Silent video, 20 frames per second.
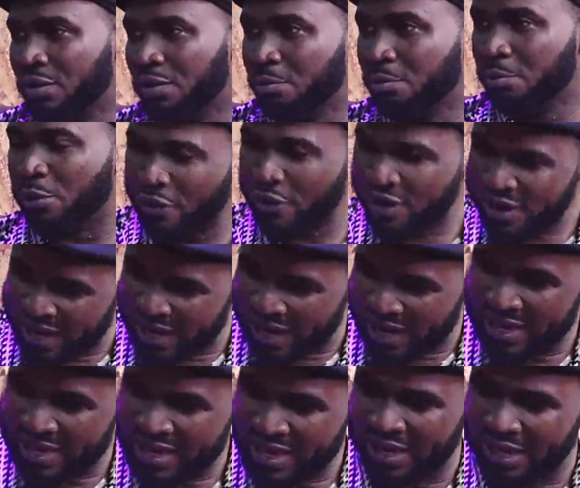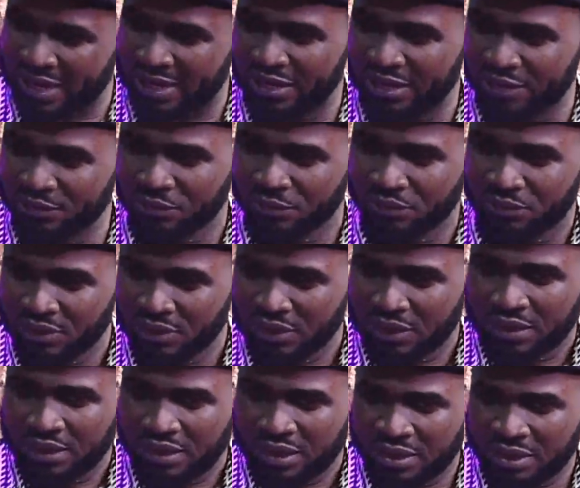But when you are hearing
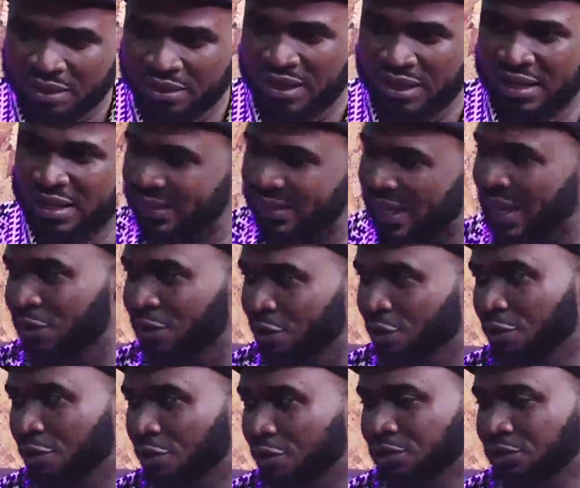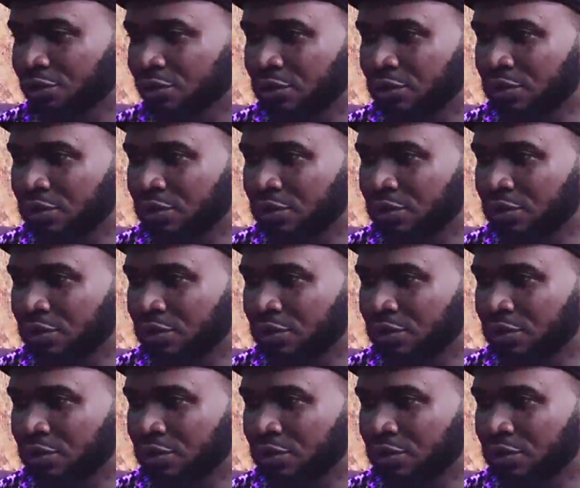a dang gun,